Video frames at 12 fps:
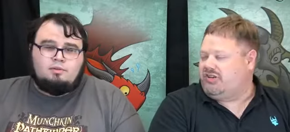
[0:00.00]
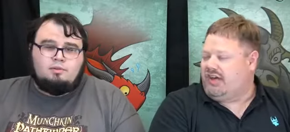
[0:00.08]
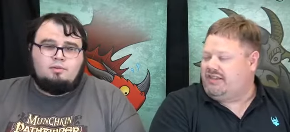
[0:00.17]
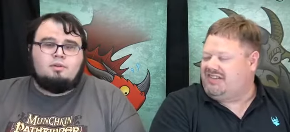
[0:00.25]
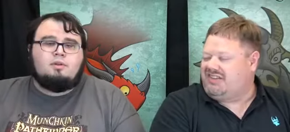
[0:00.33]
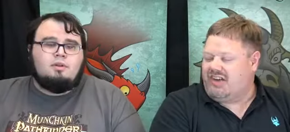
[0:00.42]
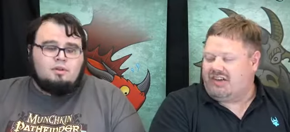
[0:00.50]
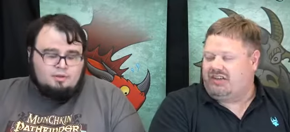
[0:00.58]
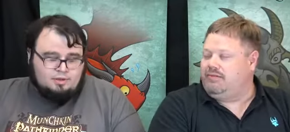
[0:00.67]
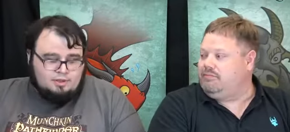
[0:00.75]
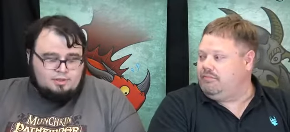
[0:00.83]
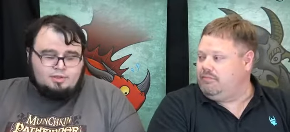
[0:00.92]
Speaker 1: on the
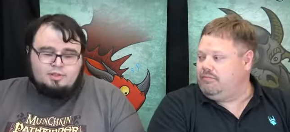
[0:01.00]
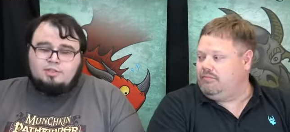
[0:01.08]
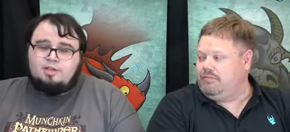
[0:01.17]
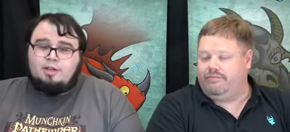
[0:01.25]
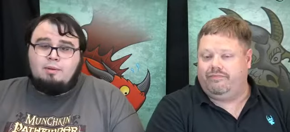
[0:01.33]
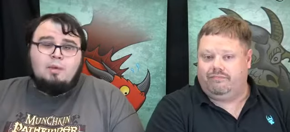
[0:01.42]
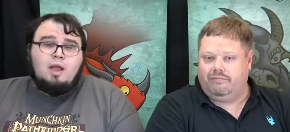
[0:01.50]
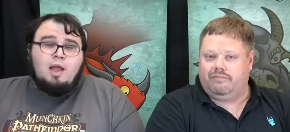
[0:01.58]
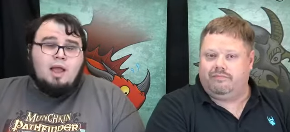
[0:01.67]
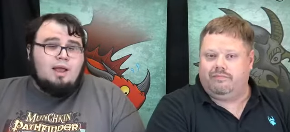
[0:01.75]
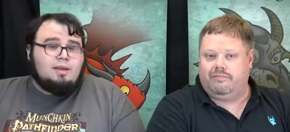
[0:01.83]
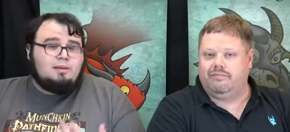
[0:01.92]
2nd. Next Thursday, yep.
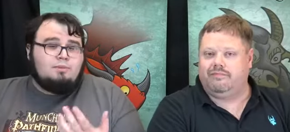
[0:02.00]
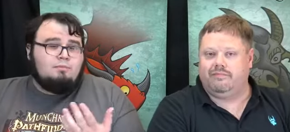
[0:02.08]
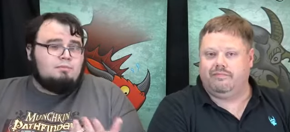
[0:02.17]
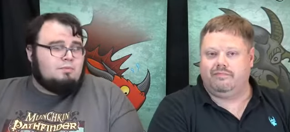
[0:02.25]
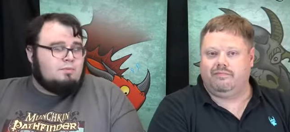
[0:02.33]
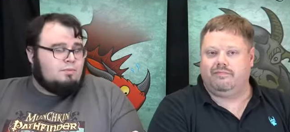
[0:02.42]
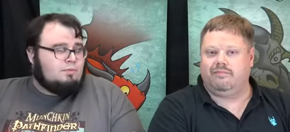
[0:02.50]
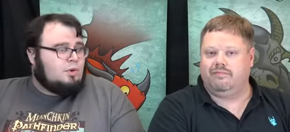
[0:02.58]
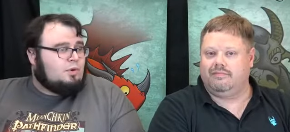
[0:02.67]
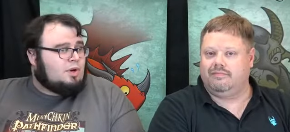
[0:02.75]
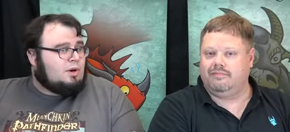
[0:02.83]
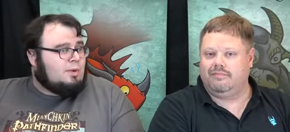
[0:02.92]
And we
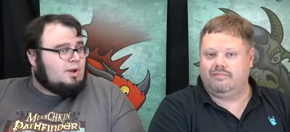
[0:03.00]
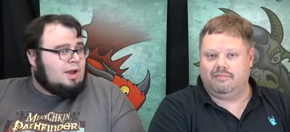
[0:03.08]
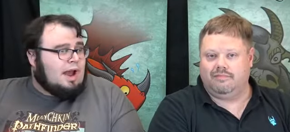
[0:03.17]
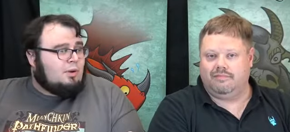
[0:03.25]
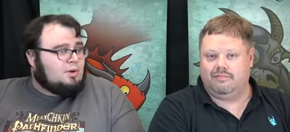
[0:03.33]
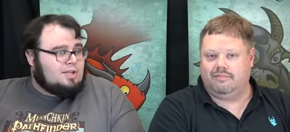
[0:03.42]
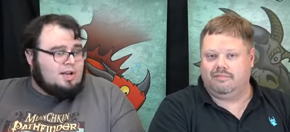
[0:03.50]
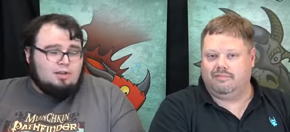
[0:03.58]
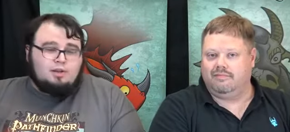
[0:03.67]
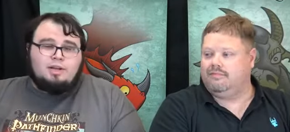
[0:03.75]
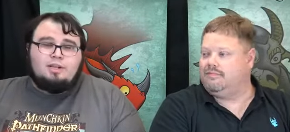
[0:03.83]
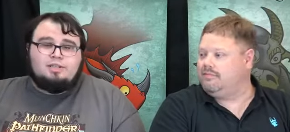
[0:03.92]
are talking about Howard
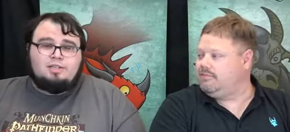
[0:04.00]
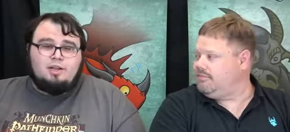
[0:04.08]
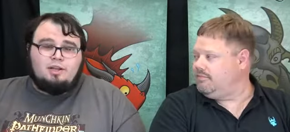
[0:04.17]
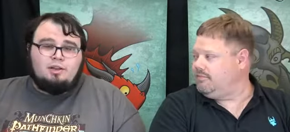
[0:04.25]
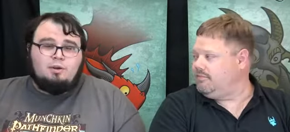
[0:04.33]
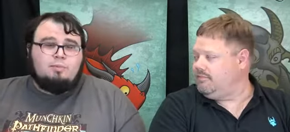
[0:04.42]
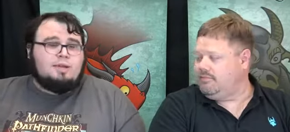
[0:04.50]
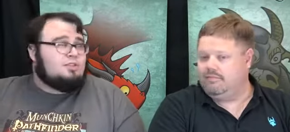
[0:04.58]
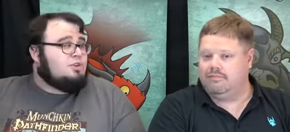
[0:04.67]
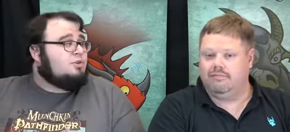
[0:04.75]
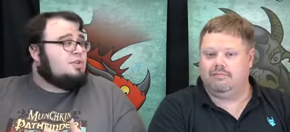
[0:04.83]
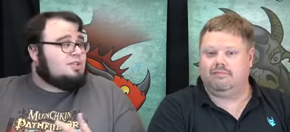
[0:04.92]
Tayler. He's uh, a, little, he's
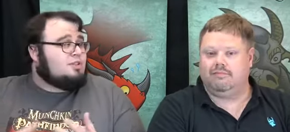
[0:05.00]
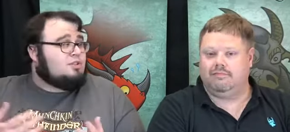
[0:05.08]
new. This is his